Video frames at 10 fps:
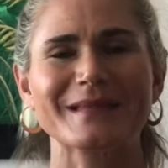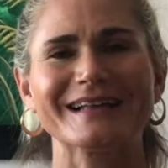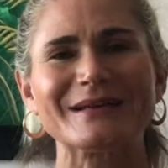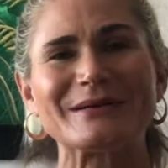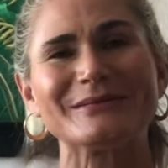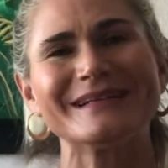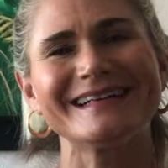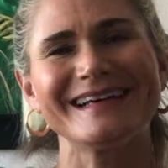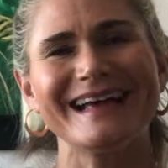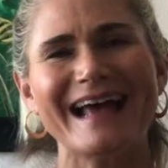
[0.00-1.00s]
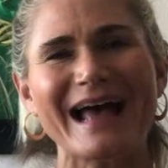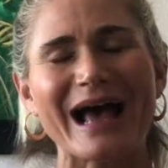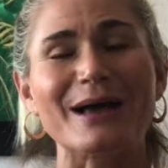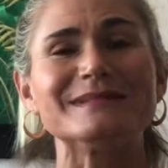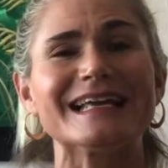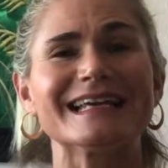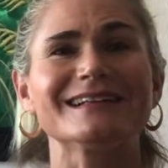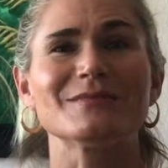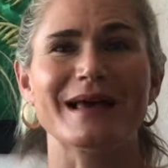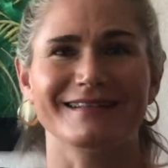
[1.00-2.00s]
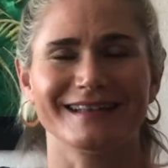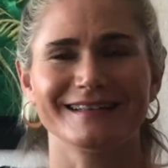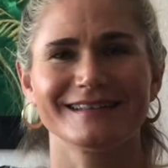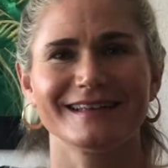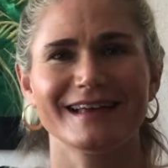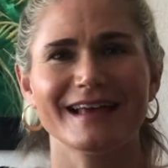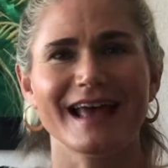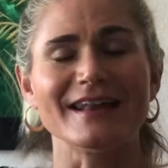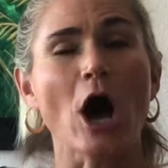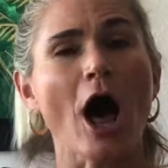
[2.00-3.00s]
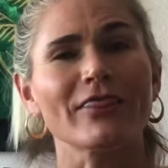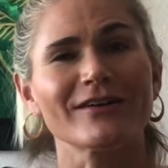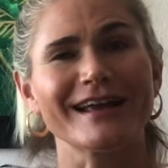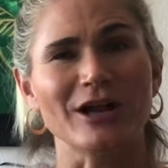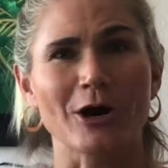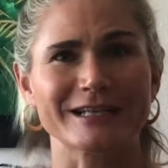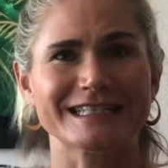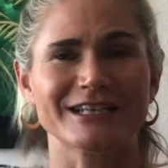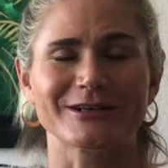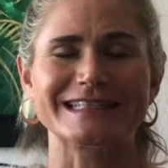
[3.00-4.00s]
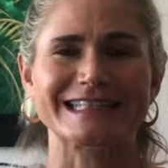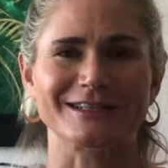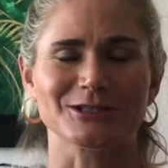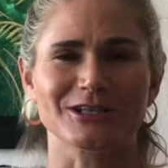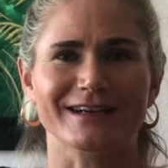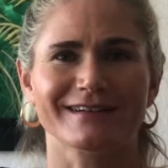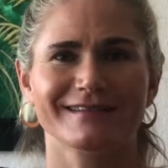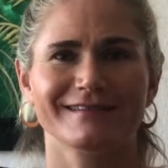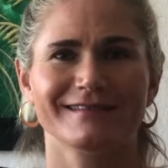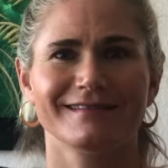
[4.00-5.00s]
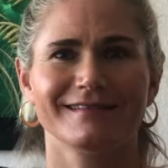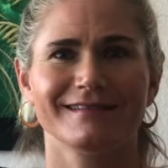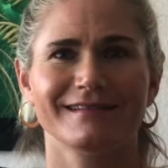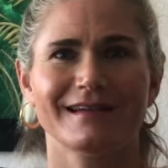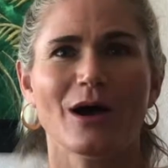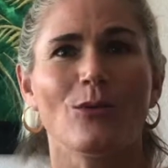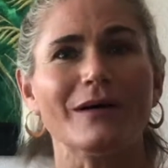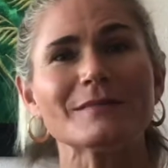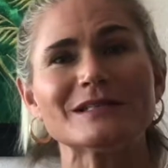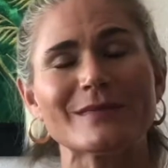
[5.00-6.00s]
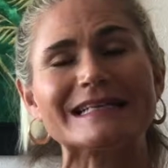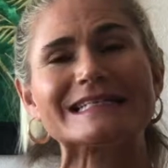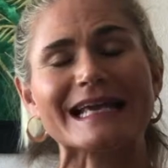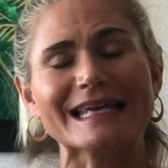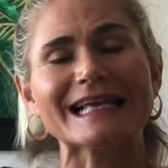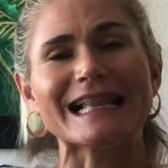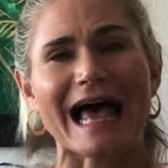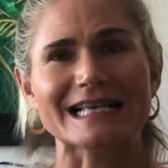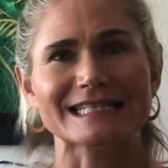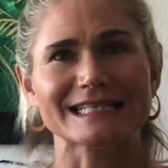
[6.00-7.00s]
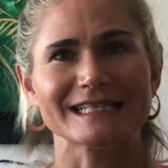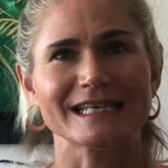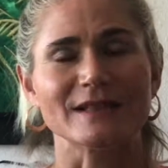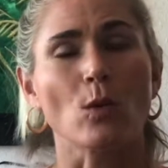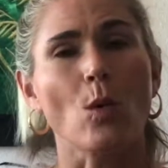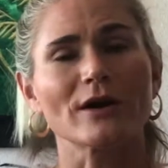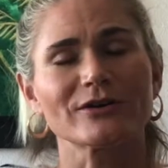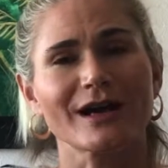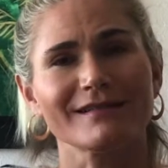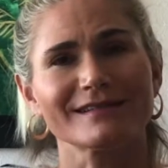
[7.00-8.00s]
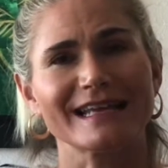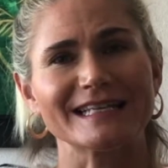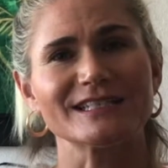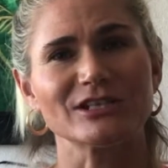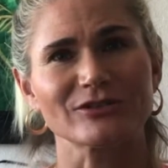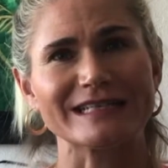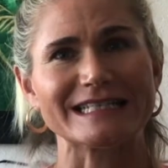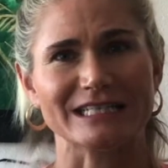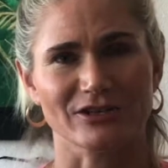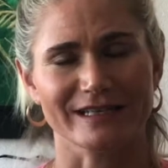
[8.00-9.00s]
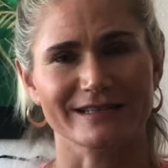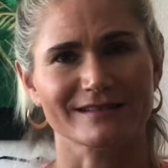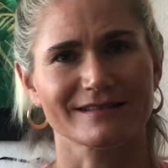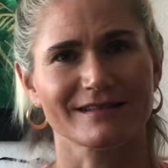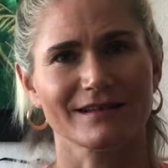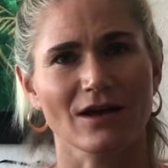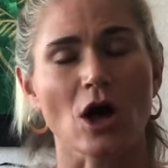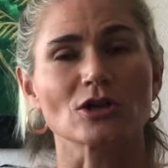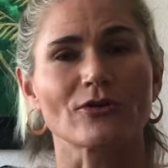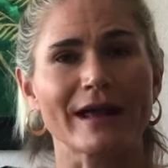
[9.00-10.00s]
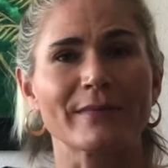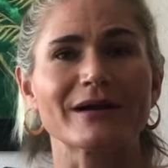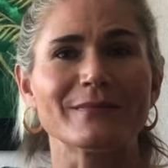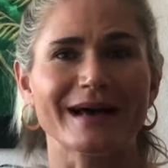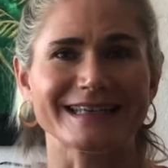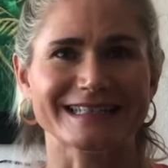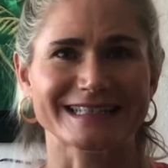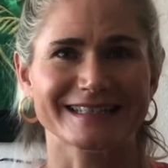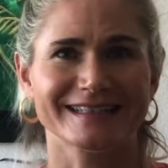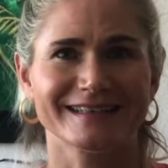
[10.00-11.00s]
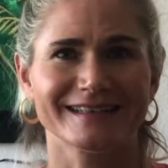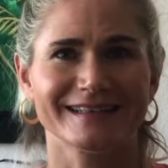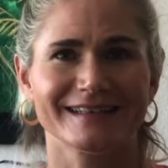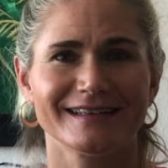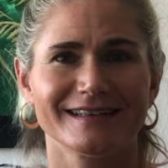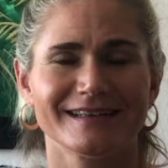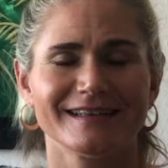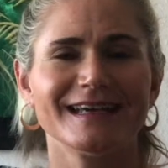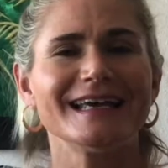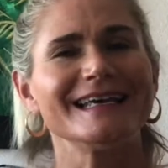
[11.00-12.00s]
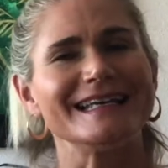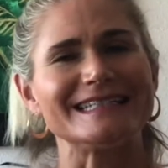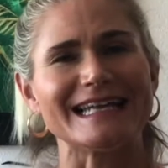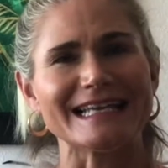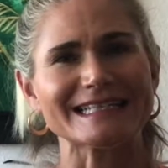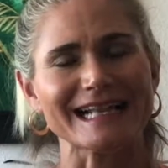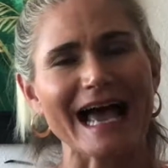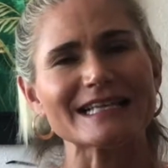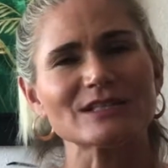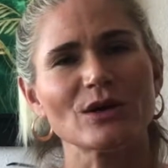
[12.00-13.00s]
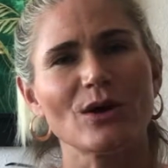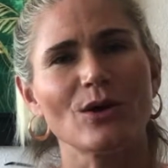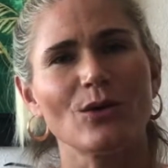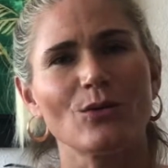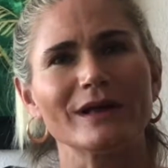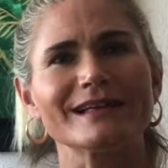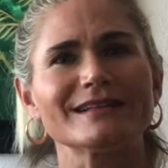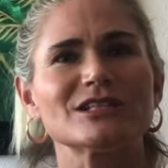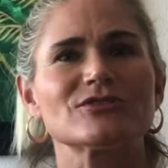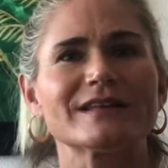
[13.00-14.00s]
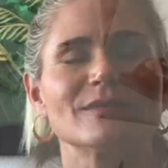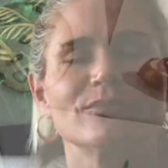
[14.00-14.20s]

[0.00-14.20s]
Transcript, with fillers: Hello, I'm Daniela Mellen, an author and artist here on Skillshare. Welcome to my second class in the Watercolor Tasty Treats series called Cranberry Bites. In today's class, we'll illustrate the